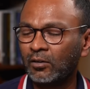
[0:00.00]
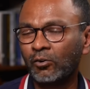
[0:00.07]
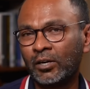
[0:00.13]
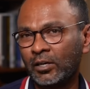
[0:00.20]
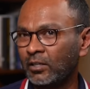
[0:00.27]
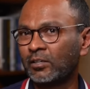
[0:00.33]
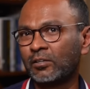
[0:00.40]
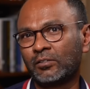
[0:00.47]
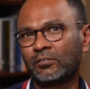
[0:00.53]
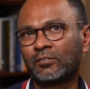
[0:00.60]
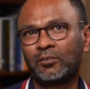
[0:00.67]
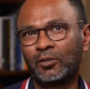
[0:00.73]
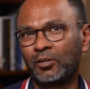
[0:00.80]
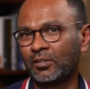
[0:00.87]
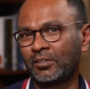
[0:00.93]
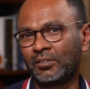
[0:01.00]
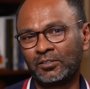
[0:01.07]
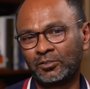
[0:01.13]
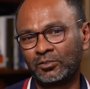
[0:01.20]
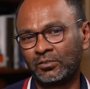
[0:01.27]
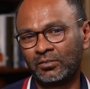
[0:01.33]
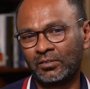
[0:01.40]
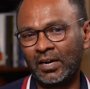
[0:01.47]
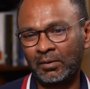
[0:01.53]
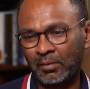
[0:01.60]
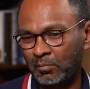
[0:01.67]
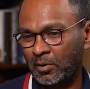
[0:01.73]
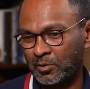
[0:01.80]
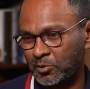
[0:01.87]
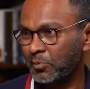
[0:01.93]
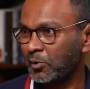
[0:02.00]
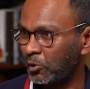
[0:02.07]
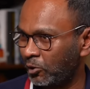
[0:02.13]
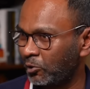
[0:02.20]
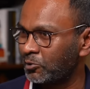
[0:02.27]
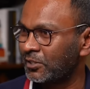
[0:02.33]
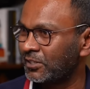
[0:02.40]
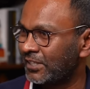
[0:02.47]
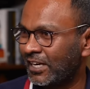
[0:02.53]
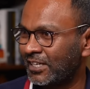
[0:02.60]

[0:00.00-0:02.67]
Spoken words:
Okay, I'm assuming you're using